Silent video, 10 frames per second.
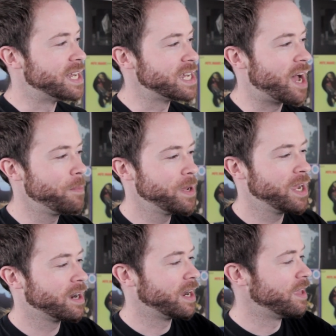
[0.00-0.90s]
And up
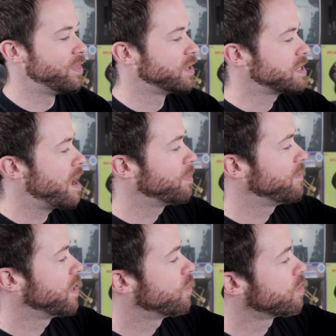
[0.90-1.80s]
here in the top
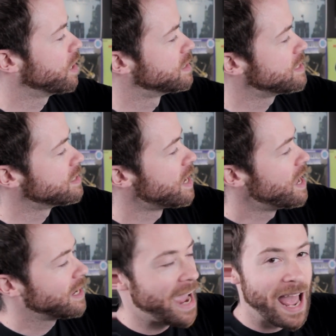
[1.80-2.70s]
left-hand corner, it says
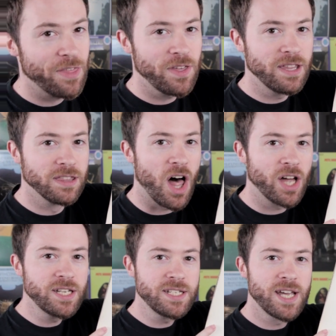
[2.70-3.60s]
Kathy
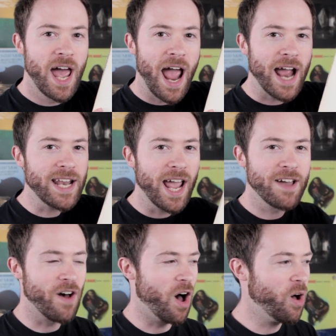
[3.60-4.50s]
Lund, and I
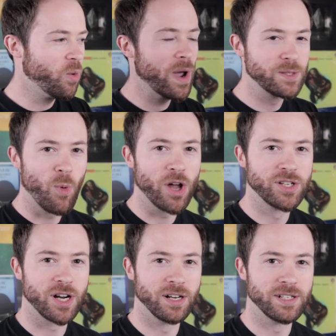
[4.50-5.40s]
have always
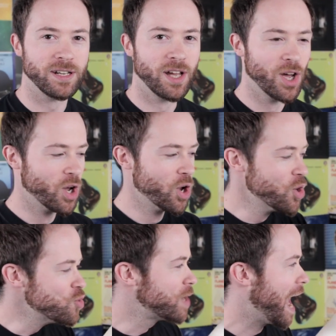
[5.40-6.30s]
wondered
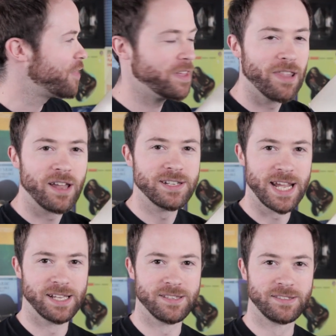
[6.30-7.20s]
who Kathy Lund
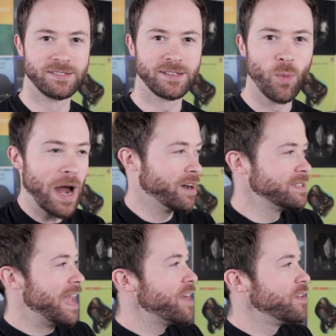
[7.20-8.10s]
is. Where
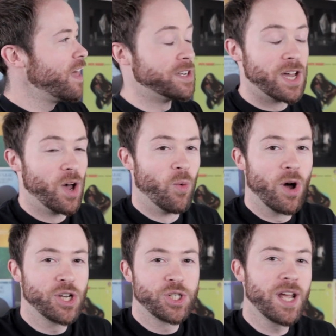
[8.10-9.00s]
is Kathy Lund?
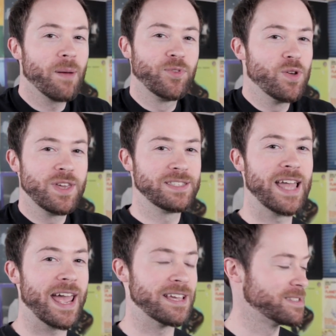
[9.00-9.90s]
What is she up to these
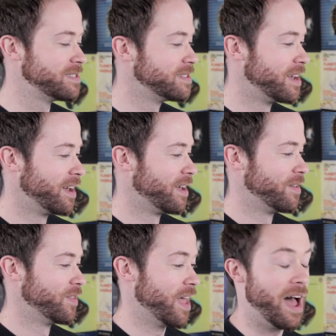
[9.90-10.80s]
days?
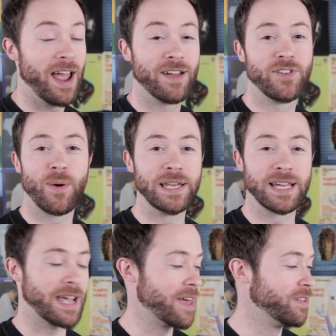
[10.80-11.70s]
I have no
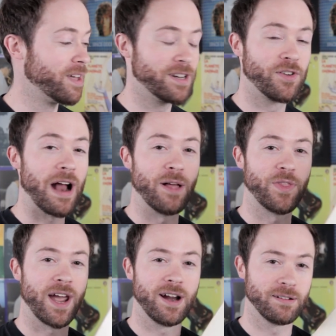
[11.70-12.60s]
idea. Kathy Lund, if you're out
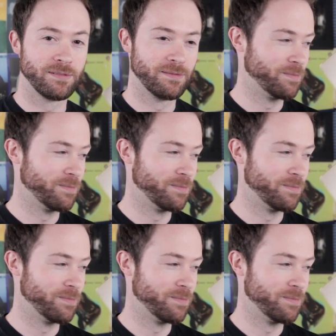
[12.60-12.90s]
there,